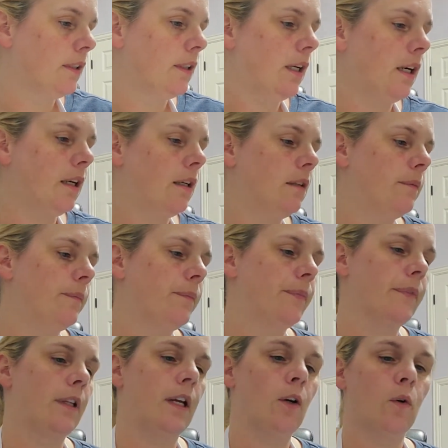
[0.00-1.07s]
I
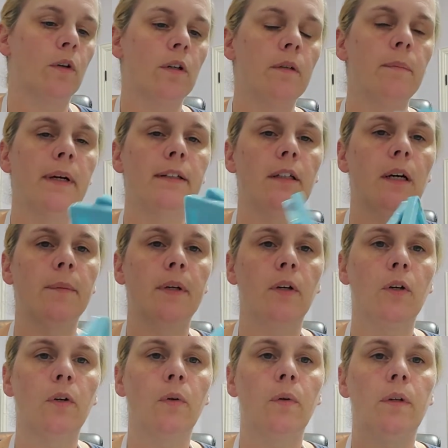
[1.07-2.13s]
ordered my
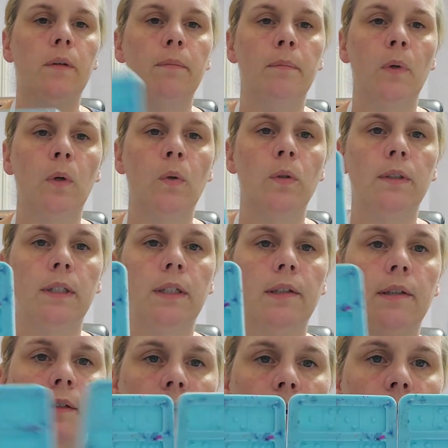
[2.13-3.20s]
domino mold
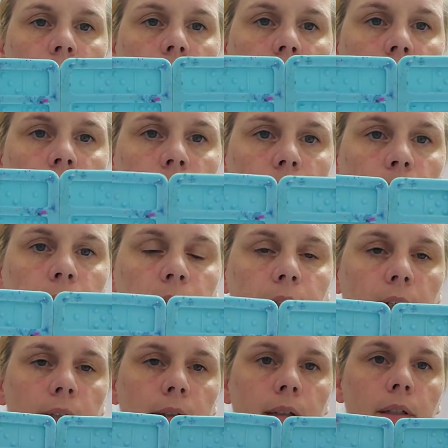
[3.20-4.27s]
set, double
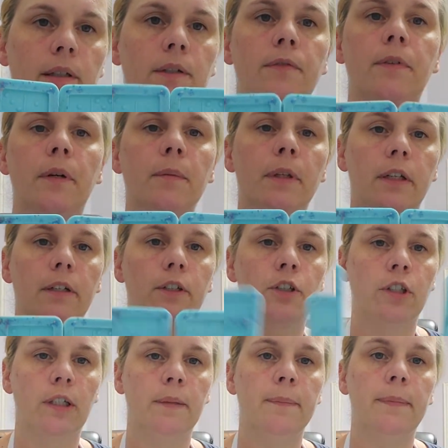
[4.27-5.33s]
sixes from Glitter
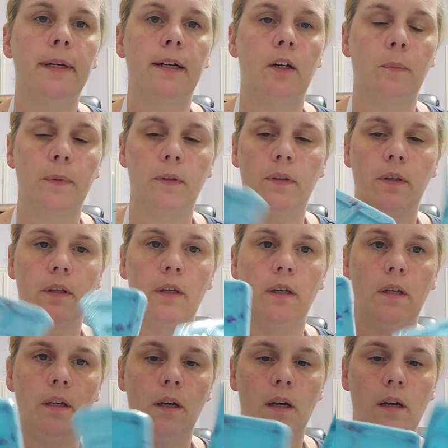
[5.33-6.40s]
Chimp, and I'll put
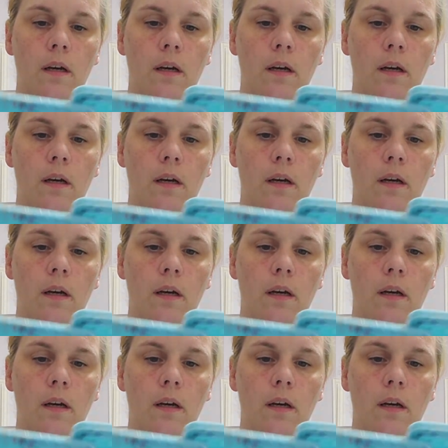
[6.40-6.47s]
the